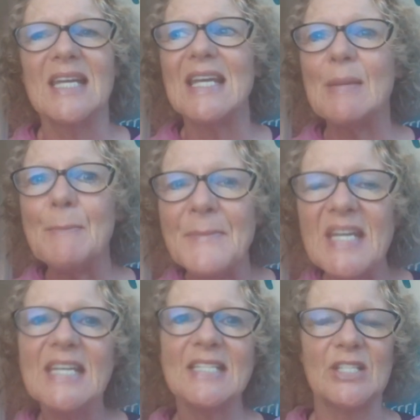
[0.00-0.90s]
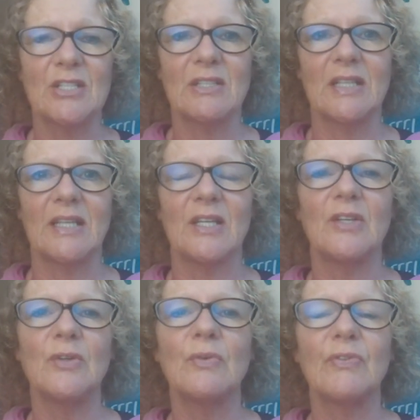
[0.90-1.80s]
immediately
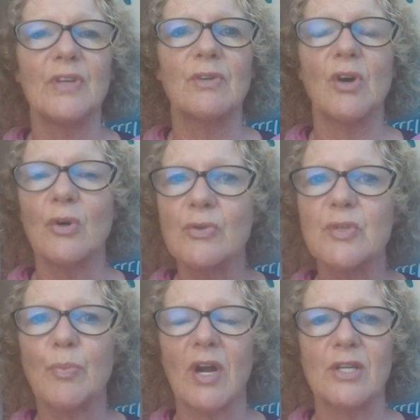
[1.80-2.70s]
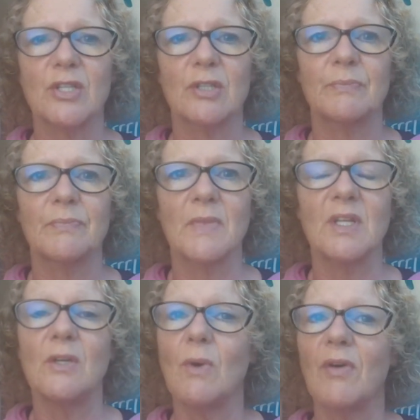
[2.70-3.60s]
you feel under pressure.
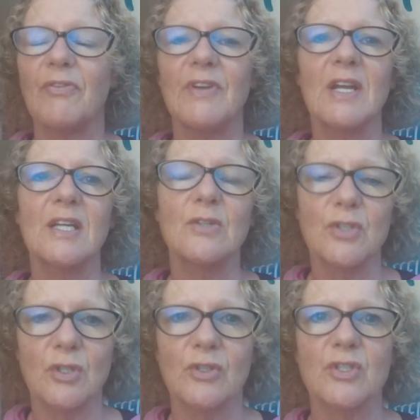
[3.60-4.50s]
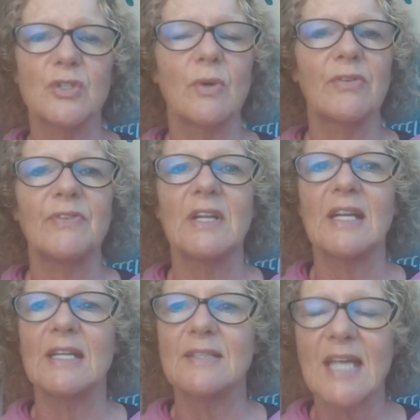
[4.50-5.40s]
You are feeling judged. You are feeling
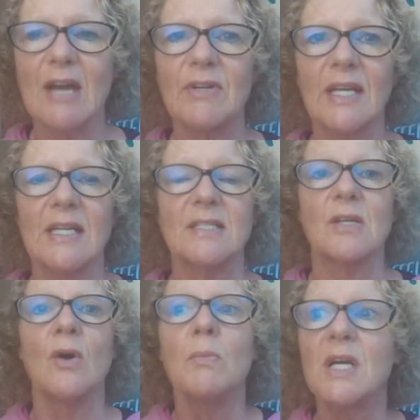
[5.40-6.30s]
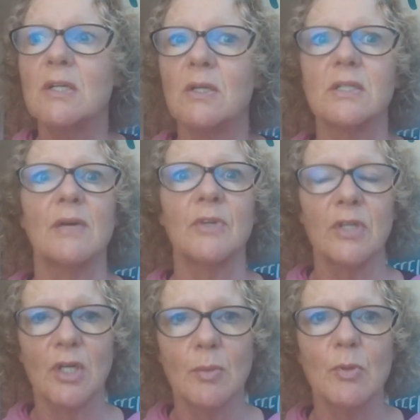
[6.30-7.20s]
interrogated. Oh my God, I've got to
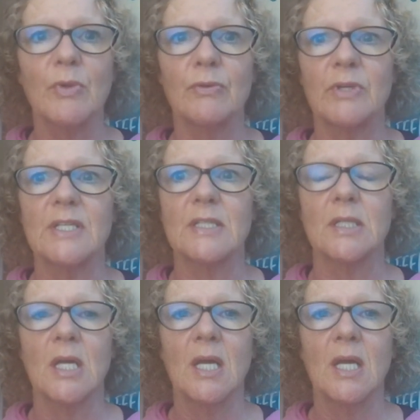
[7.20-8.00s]
come up with a reason.